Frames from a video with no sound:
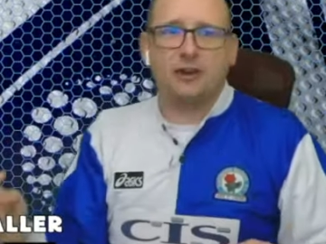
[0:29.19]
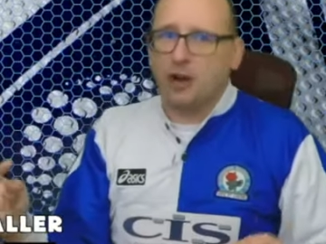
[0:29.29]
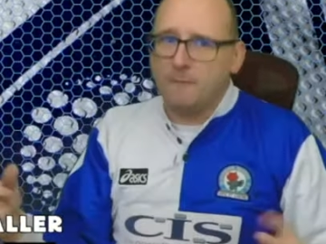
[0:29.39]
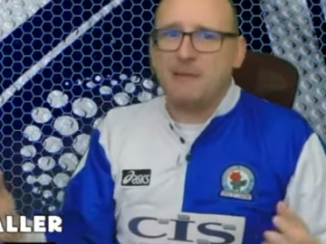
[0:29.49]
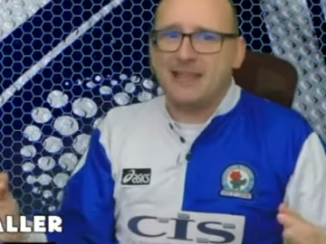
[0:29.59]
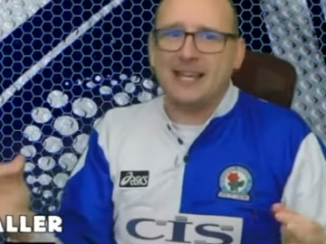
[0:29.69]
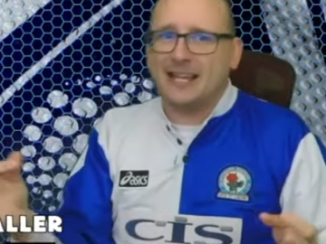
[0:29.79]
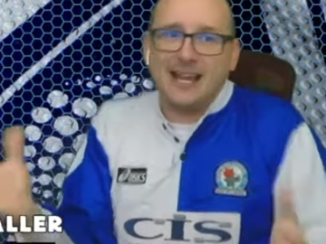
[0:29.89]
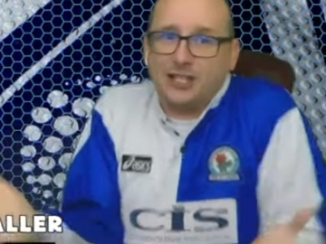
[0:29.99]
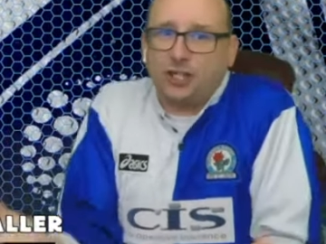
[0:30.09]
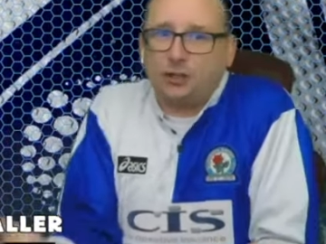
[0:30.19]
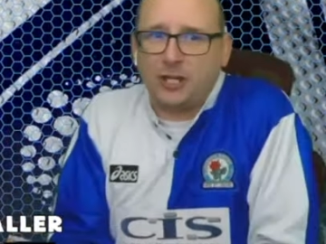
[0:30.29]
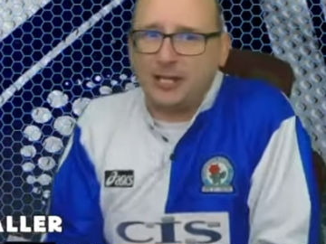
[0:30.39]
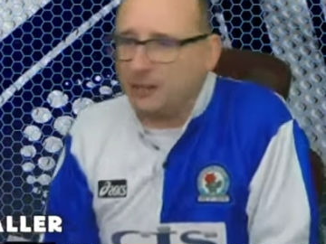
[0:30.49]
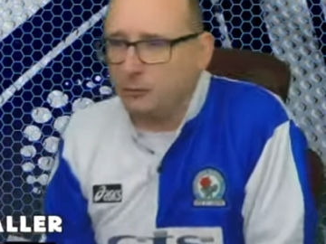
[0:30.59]
You could be the... He's such a
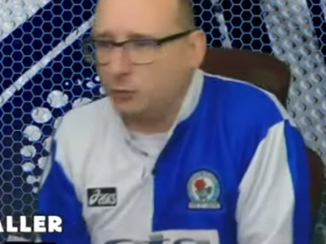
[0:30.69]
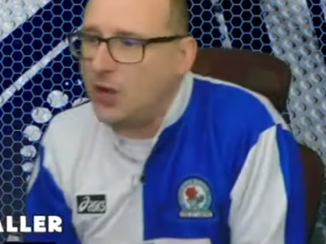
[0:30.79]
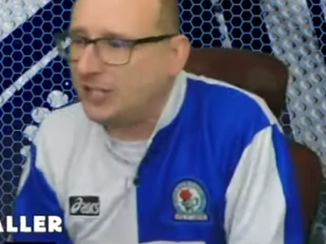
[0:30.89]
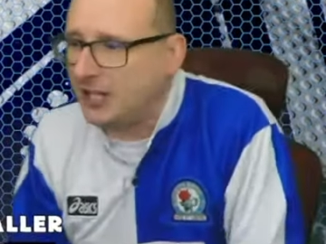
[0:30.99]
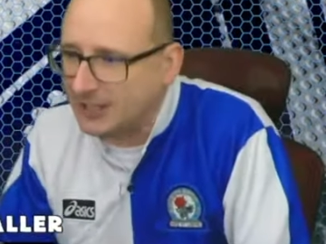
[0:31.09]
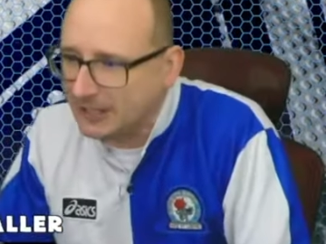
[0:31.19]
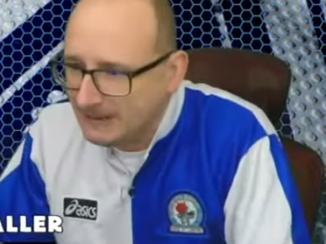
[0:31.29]
little wizard!